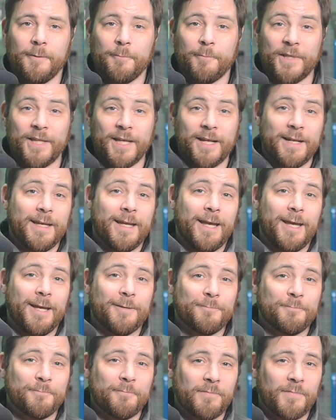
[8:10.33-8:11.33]
But then
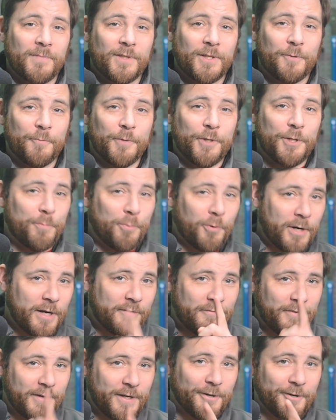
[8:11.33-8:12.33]
again, when you point a
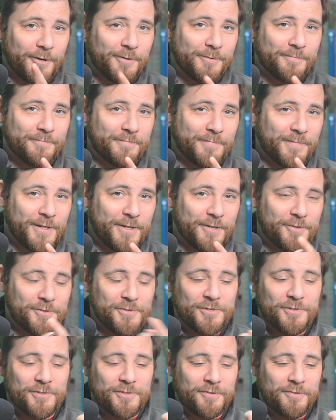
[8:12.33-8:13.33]
finger,
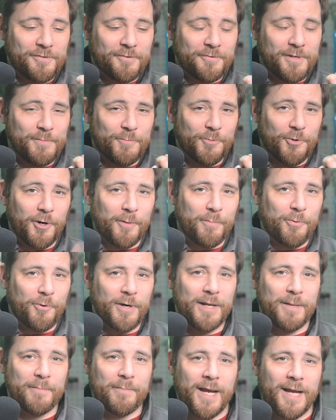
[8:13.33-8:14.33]
there's three more
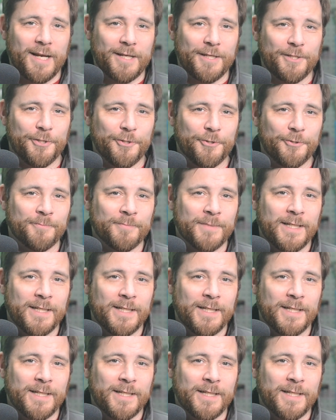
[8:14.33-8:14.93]
pointing back at you.